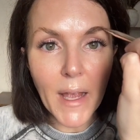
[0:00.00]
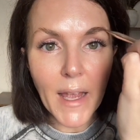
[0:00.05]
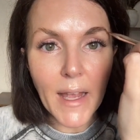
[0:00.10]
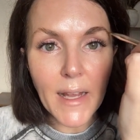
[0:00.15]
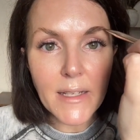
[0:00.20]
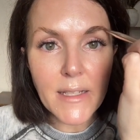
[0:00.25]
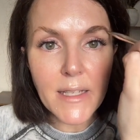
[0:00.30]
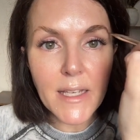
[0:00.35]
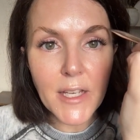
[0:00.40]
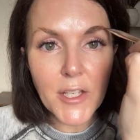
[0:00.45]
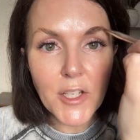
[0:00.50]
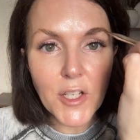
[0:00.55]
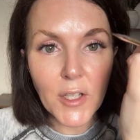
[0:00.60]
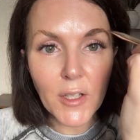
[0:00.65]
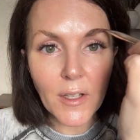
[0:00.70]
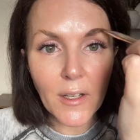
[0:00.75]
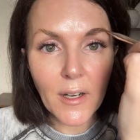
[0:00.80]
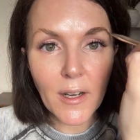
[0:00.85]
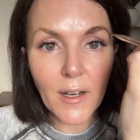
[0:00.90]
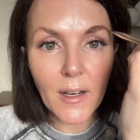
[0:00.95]
a
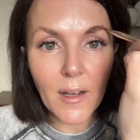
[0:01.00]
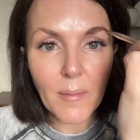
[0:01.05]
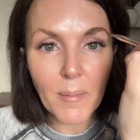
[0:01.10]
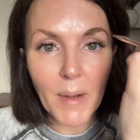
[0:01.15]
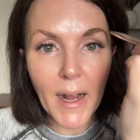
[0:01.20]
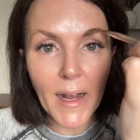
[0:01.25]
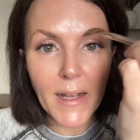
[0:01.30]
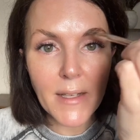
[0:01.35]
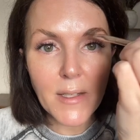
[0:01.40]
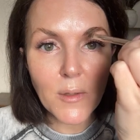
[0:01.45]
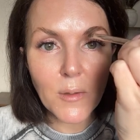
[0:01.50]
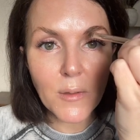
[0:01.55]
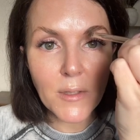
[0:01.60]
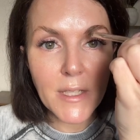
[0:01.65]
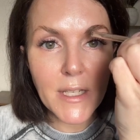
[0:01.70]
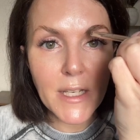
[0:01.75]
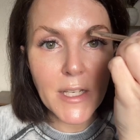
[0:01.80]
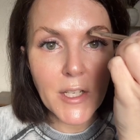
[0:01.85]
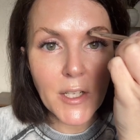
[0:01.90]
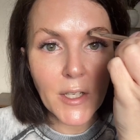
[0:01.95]
teacher. I'm a high school
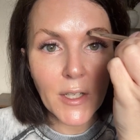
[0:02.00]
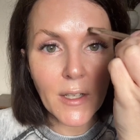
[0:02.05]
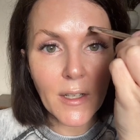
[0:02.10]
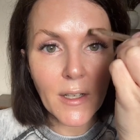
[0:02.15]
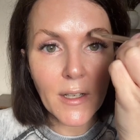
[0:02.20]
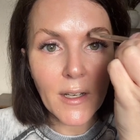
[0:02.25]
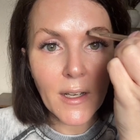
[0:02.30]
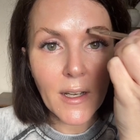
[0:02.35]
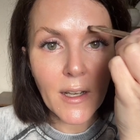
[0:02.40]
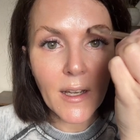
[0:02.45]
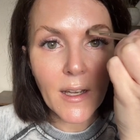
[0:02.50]
teacher.